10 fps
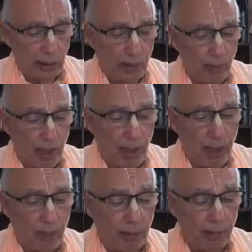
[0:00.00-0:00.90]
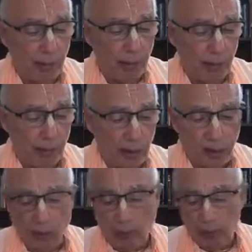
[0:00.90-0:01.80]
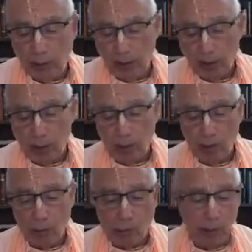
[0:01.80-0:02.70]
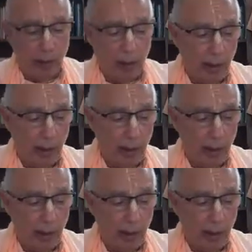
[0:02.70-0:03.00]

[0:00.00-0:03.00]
of my captivator, Srimati Radharani.